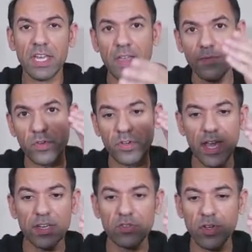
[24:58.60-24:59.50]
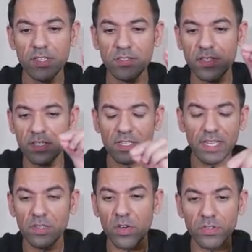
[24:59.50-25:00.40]
If you're interested,
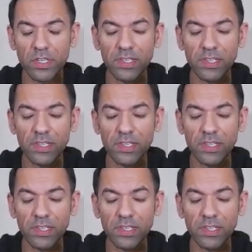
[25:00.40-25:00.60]
click on the